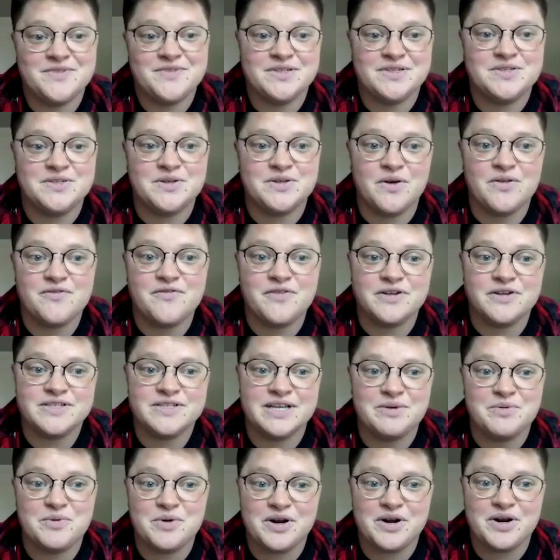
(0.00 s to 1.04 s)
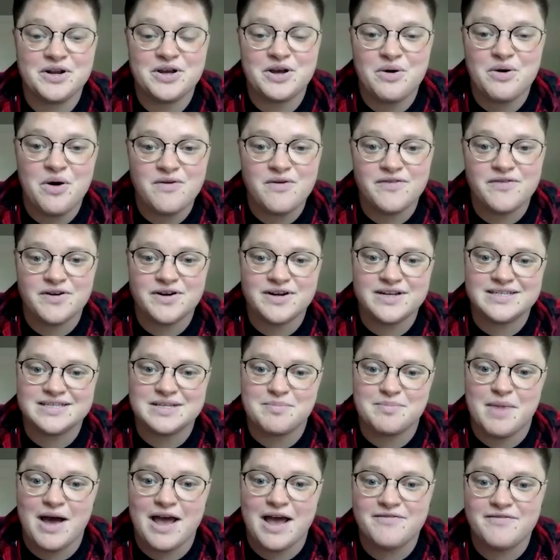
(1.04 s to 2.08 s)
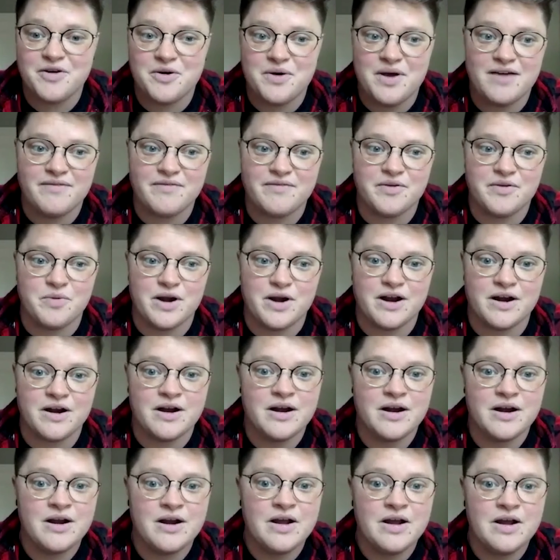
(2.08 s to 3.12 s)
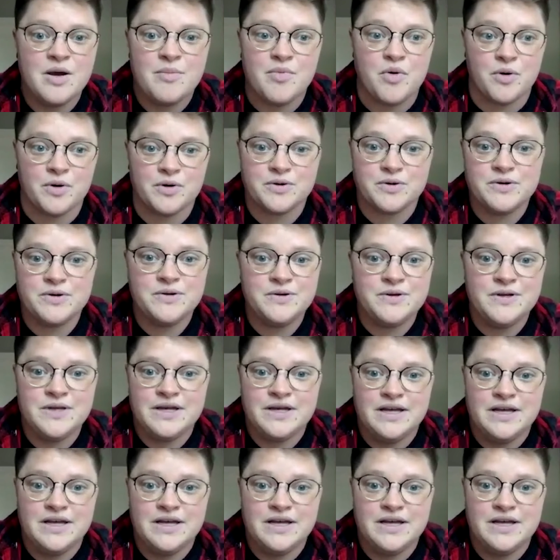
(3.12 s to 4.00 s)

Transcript: So the first thing we're going to go over is the My Vote Everywhere portal.